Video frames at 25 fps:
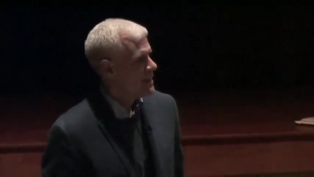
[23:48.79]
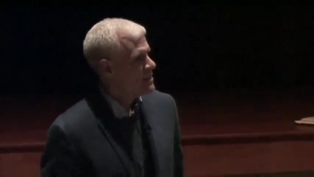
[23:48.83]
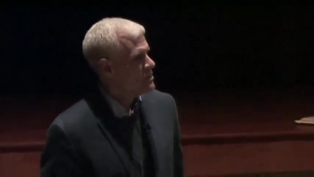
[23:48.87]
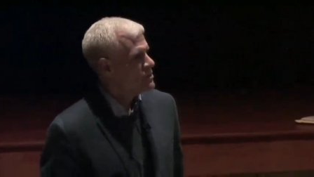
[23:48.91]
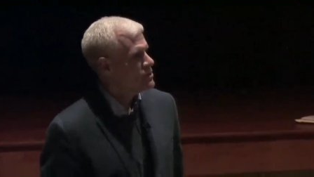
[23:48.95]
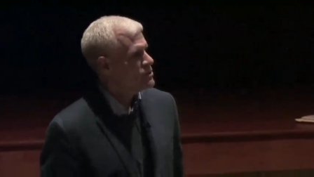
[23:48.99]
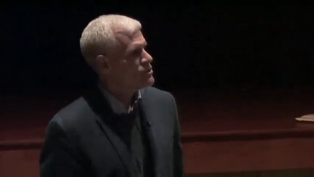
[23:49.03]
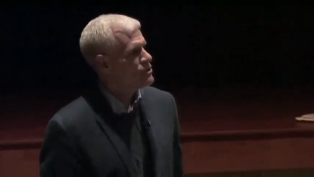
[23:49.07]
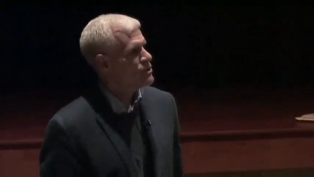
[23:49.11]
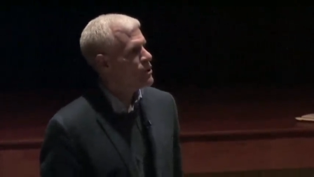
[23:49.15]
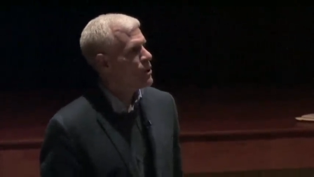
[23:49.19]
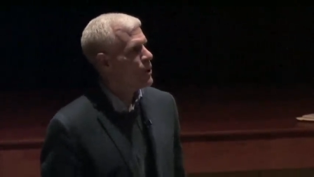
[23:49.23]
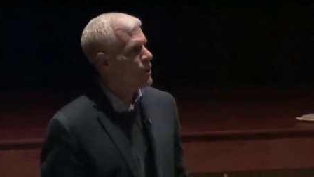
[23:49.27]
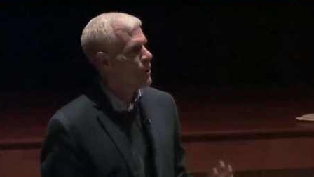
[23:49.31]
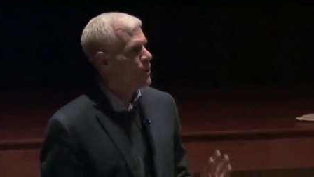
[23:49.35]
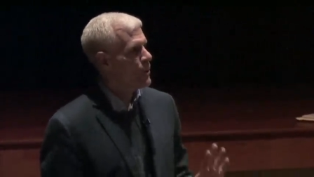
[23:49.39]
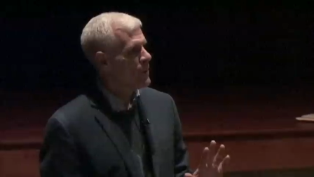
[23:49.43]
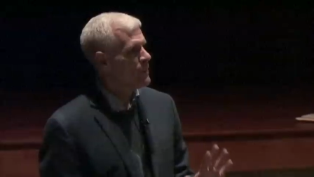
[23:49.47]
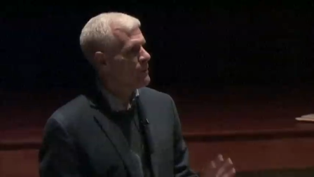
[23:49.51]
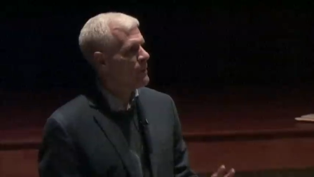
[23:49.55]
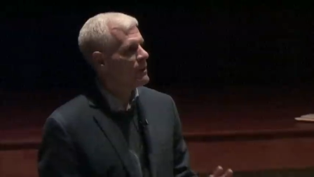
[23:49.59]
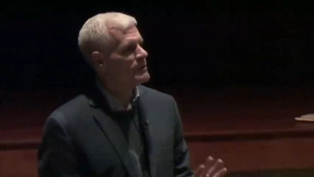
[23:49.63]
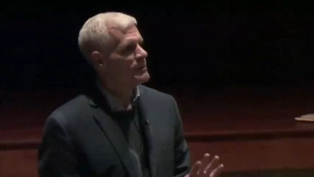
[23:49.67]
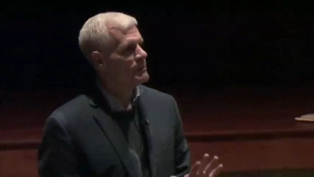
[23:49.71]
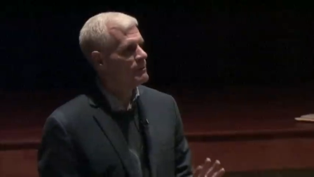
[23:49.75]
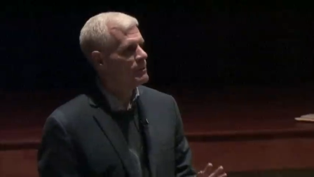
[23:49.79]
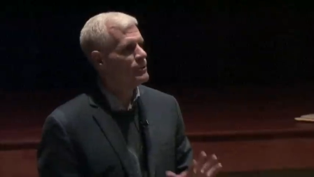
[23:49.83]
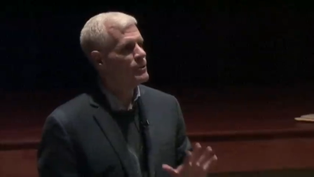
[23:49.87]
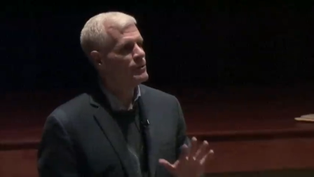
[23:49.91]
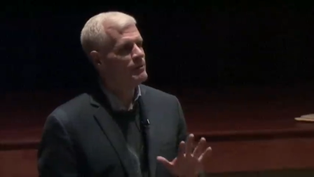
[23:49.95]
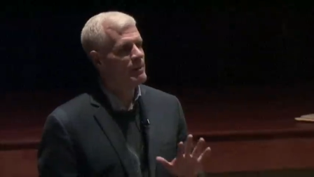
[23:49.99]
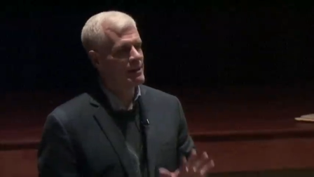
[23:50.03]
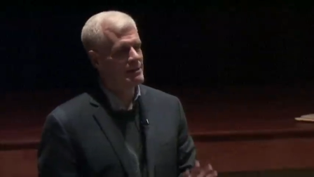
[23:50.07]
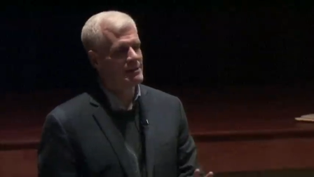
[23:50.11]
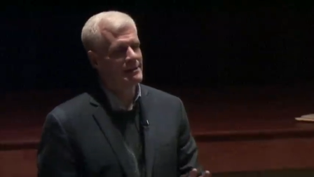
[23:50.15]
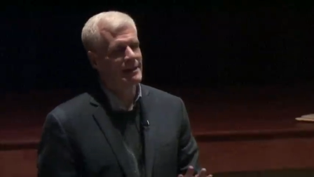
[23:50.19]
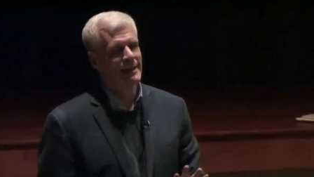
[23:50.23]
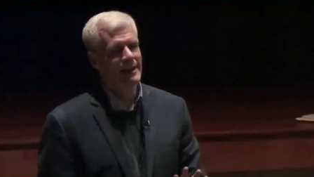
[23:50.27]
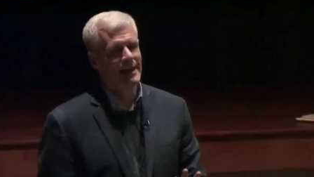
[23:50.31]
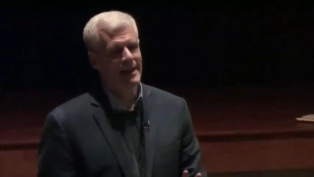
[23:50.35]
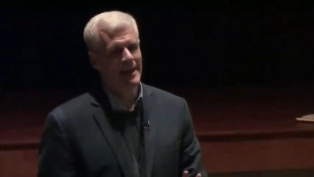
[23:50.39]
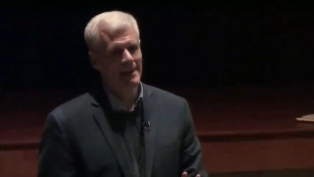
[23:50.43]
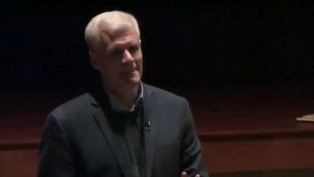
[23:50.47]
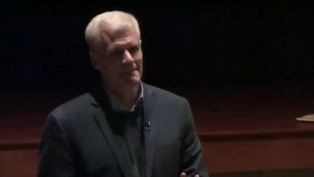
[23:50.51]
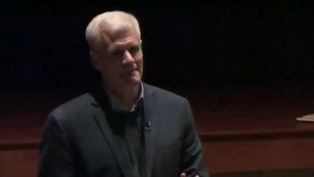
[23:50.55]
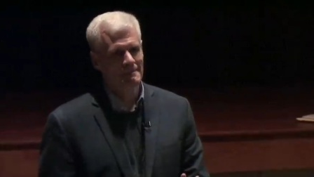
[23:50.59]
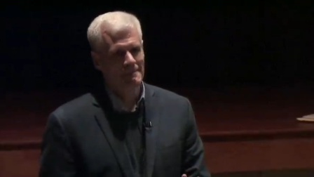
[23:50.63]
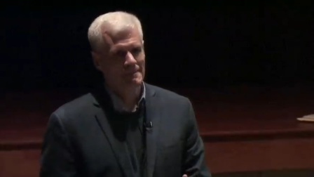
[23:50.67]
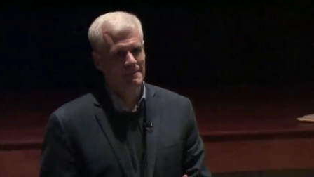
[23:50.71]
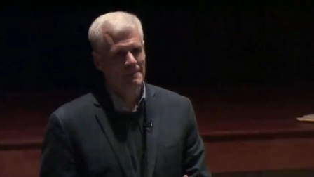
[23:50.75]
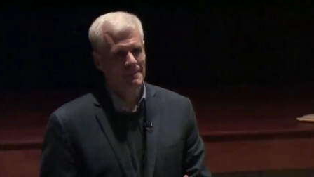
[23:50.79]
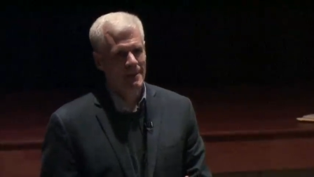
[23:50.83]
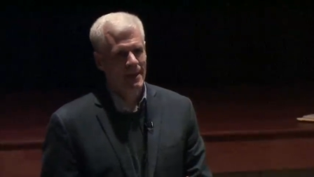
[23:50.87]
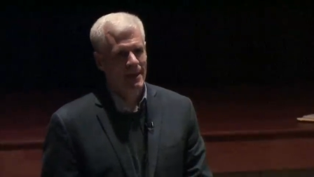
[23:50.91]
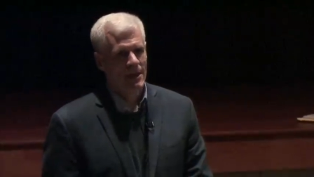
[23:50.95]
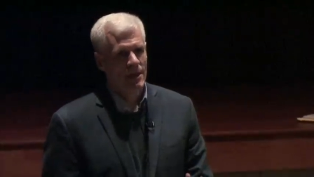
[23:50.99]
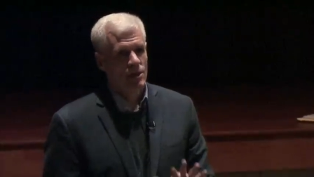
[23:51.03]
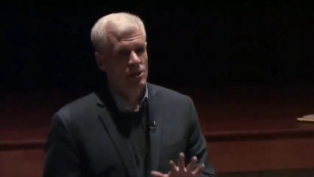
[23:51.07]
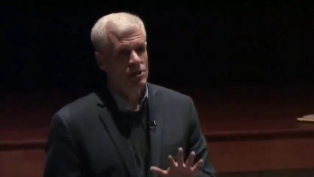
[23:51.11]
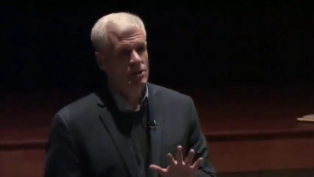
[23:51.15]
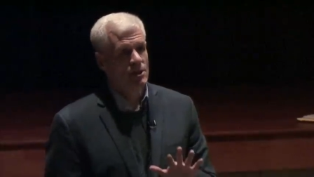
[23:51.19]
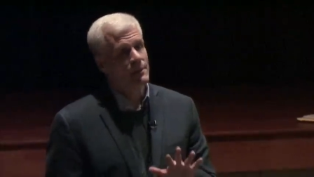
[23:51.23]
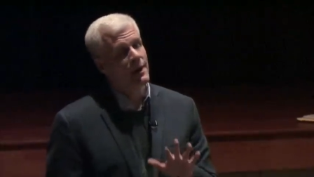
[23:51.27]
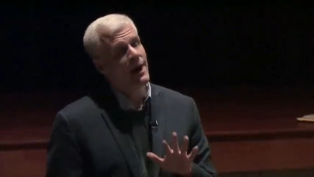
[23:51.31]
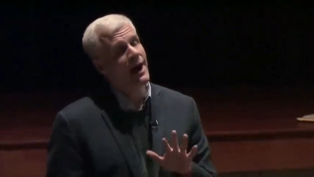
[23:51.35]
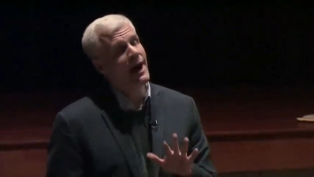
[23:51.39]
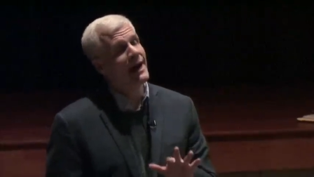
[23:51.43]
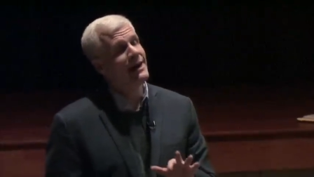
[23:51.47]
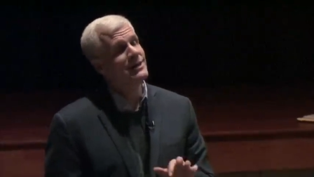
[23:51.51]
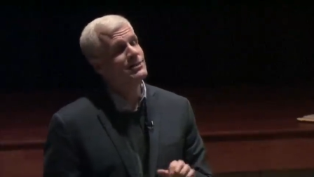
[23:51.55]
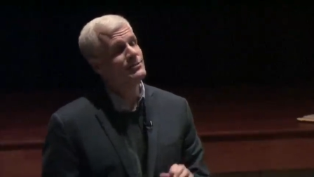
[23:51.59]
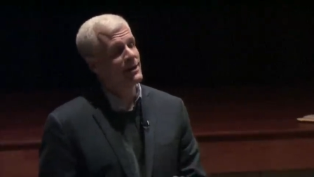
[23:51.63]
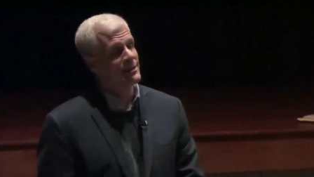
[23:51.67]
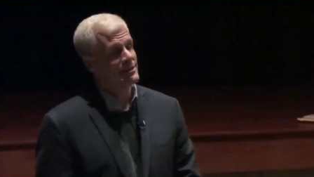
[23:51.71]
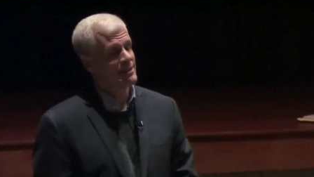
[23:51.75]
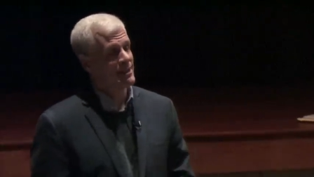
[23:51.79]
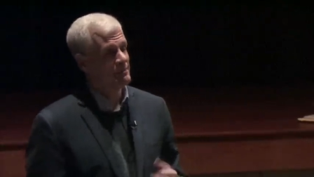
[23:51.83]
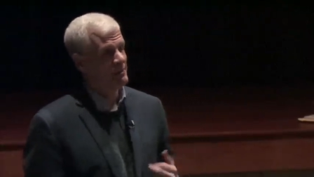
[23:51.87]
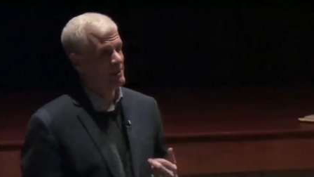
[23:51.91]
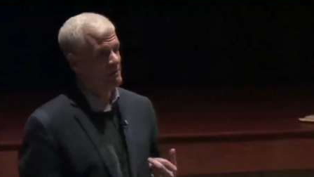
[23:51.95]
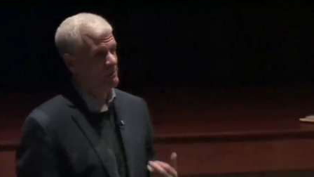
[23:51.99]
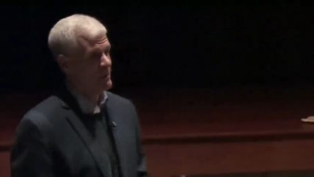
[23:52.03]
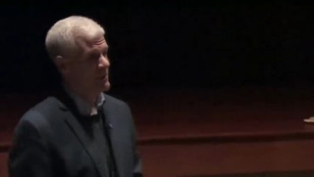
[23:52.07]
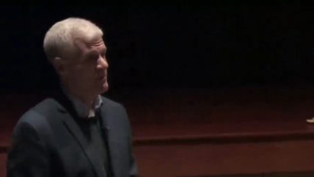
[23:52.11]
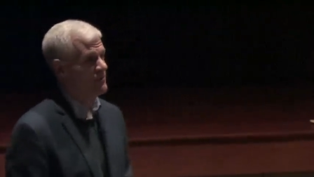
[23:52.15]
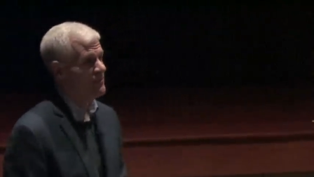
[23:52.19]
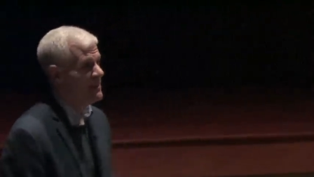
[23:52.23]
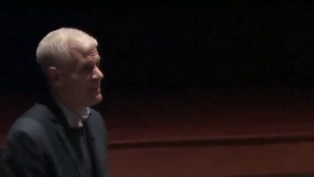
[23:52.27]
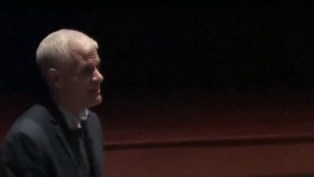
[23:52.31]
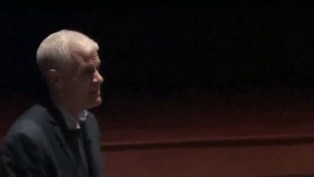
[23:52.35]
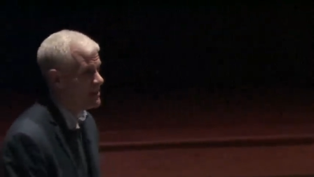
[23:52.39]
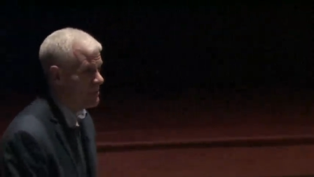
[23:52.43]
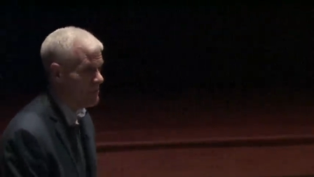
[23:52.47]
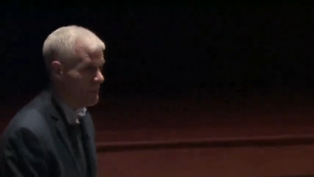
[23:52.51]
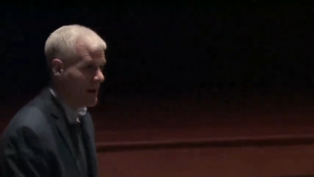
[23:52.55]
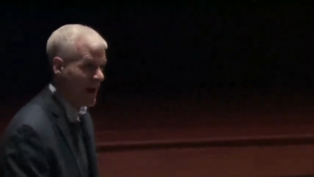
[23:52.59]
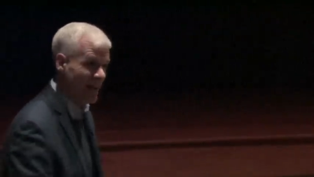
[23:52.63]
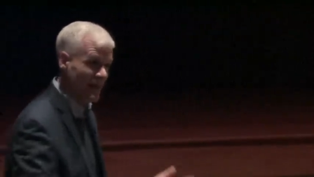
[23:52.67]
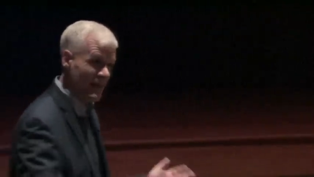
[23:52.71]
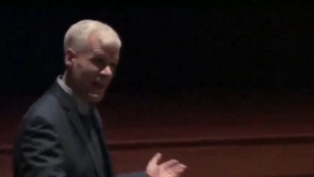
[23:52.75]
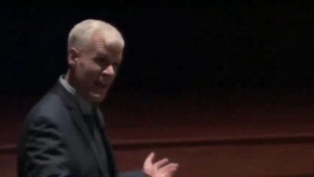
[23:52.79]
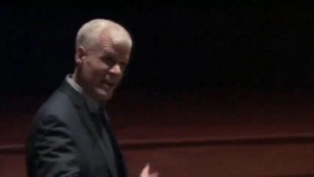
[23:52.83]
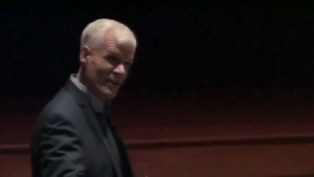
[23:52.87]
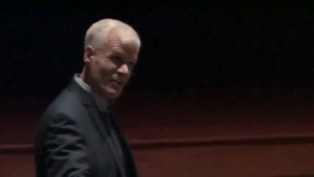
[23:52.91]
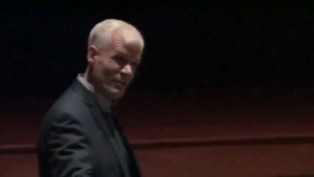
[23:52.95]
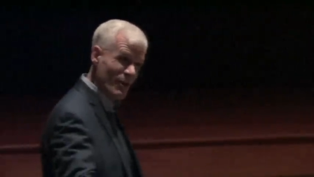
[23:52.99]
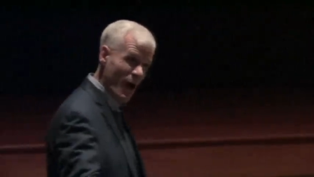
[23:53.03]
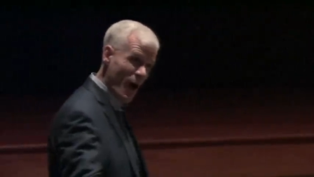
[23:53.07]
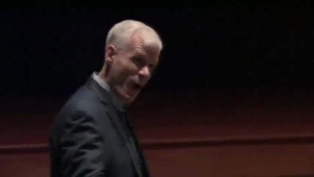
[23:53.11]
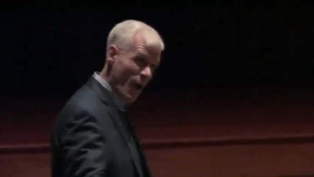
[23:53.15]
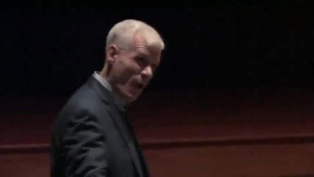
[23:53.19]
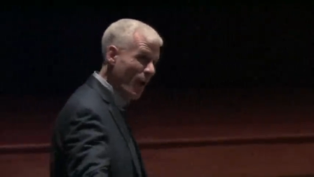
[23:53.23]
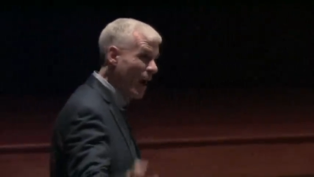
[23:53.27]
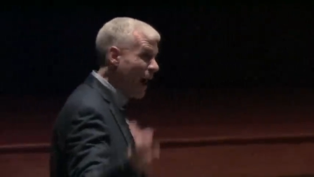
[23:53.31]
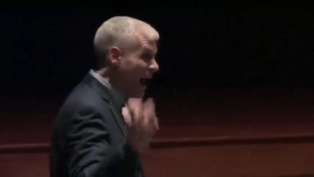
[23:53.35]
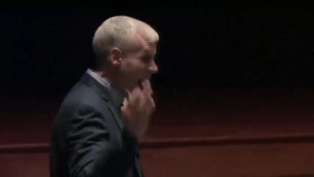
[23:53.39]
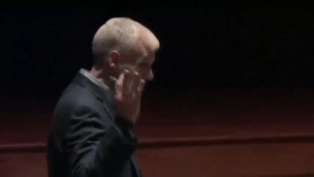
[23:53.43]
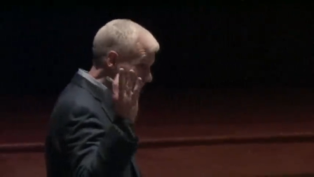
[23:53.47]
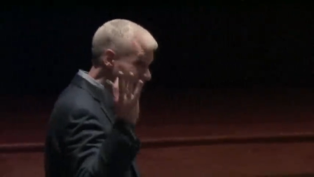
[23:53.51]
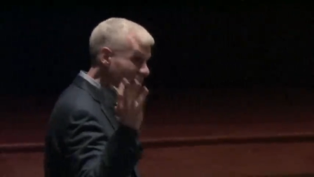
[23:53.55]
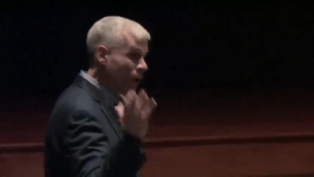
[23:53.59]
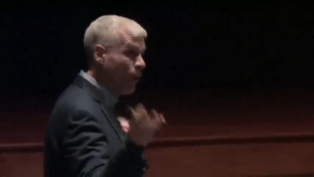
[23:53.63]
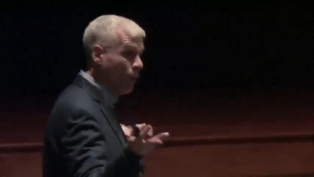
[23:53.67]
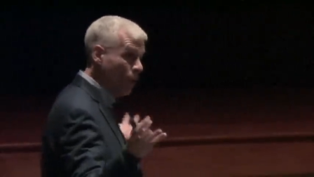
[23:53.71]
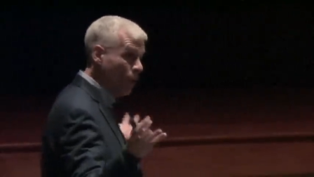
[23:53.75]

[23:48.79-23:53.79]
So we want them to do the best they can. So we hydrate them and we feed them and they grow. I know,